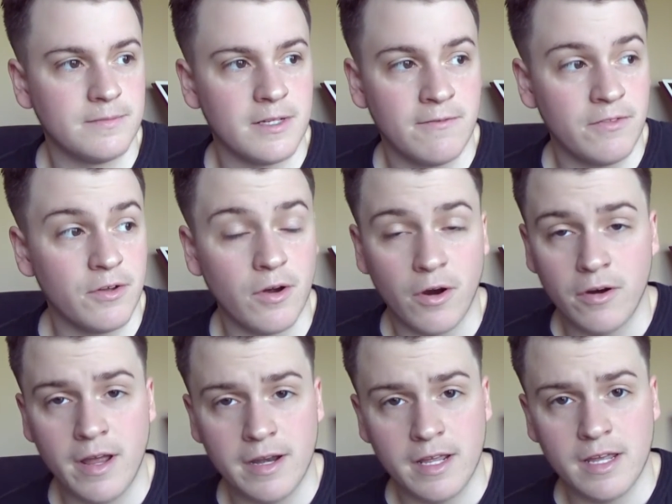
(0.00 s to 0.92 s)
If there are
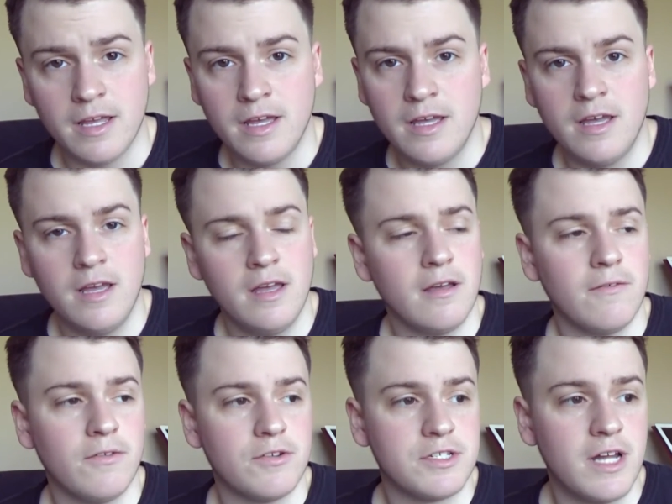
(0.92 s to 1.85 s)
any.
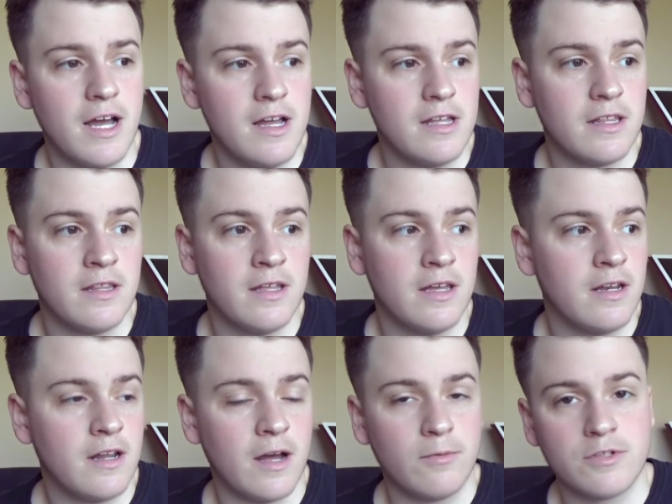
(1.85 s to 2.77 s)
If there's not,
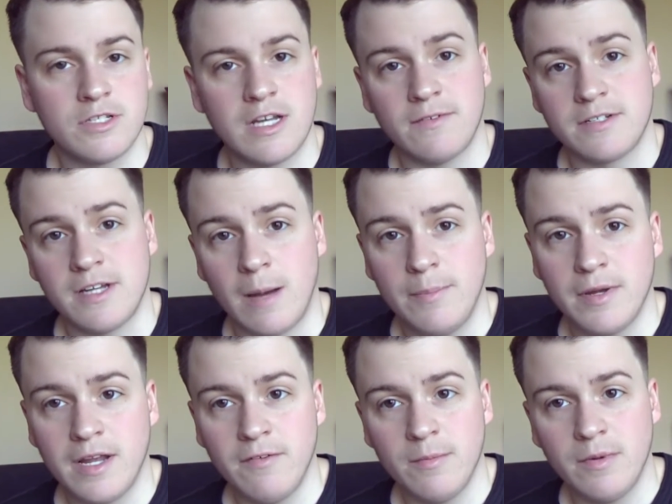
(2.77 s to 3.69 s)
then I will just have a
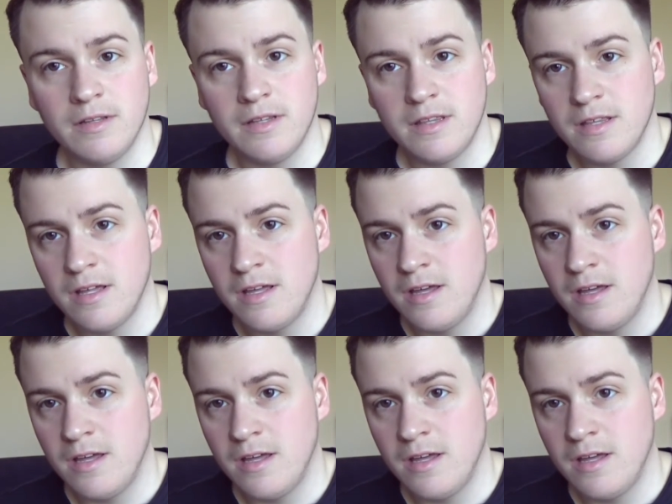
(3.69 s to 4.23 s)
topic every month.